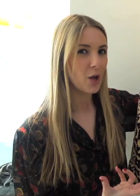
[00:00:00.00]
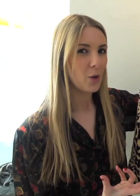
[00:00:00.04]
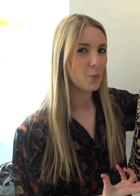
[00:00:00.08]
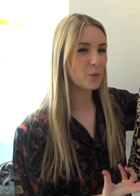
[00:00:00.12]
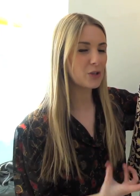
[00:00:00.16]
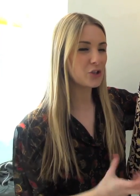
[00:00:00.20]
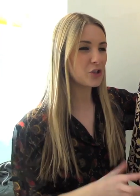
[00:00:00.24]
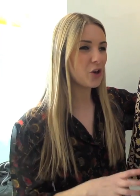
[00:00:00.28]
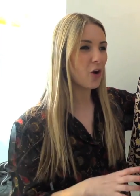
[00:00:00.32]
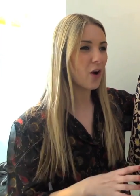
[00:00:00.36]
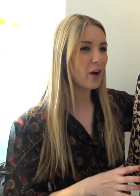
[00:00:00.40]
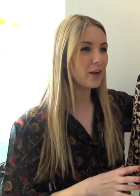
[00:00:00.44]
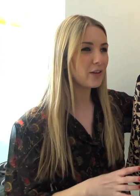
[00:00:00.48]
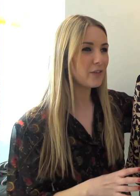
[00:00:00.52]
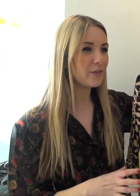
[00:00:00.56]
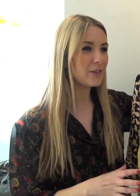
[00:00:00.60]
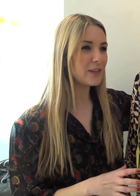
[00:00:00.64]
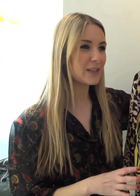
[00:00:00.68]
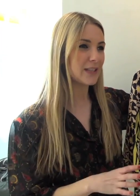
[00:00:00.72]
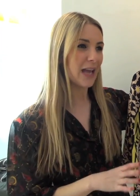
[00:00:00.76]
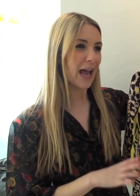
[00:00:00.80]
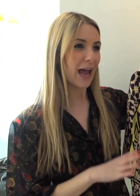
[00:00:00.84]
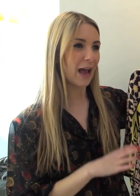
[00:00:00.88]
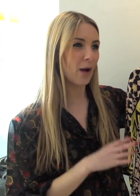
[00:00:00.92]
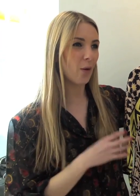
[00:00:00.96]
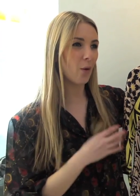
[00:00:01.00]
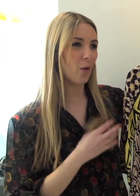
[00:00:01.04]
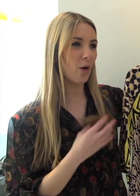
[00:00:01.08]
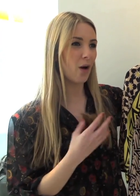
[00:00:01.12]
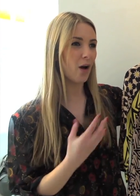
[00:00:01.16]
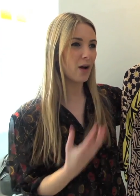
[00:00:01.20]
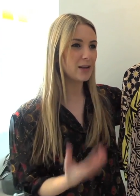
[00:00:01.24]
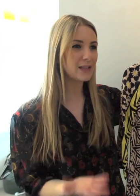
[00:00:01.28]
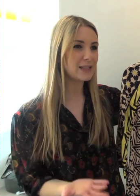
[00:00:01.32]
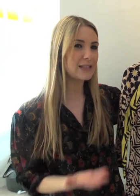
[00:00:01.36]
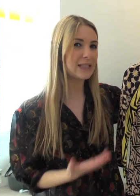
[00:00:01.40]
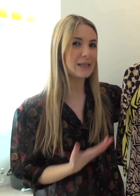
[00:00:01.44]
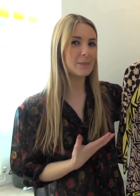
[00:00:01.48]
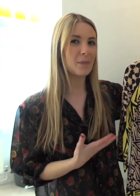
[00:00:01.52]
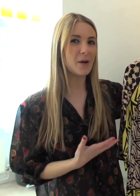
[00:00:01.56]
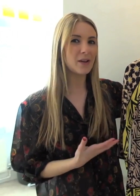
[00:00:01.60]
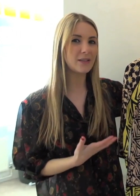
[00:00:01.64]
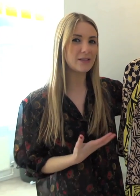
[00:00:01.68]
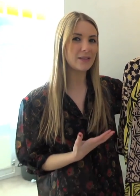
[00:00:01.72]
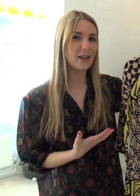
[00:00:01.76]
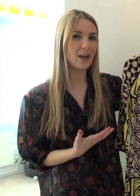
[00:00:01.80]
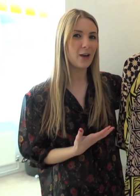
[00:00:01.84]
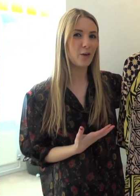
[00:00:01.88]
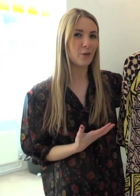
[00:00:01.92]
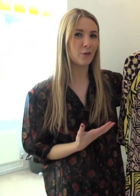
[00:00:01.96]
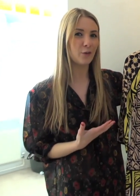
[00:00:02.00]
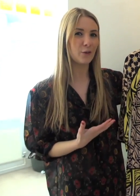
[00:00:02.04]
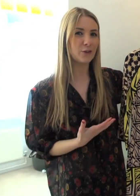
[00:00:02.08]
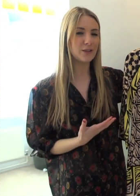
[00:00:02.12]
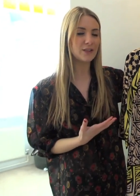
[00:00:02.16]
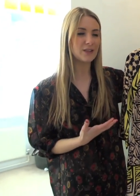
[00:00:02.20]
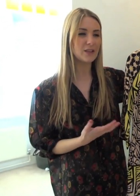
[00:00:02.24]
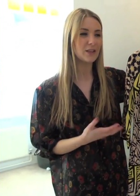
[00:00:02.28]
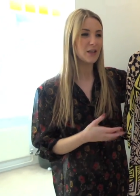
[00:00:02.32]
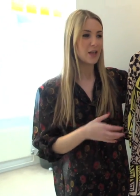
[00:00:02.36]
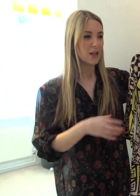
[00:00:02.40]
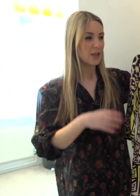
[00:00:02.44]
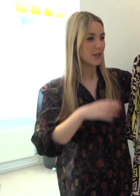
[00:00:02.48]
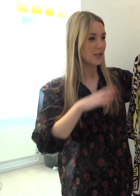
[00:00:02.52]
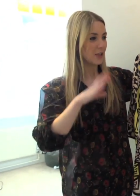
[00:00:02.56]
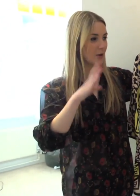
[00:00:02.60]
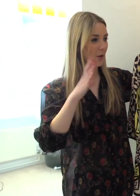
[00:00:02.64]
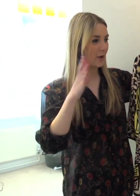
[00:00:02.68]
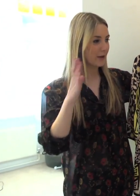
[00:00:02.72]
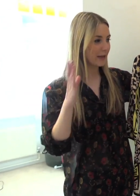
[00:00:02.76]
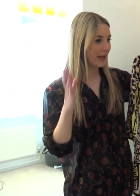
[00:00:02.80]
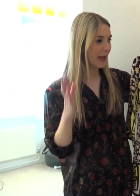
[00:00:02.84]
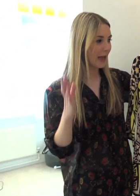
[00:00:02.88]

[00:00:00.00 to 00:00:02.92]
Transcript: which kind of is how I see myself as, you know, I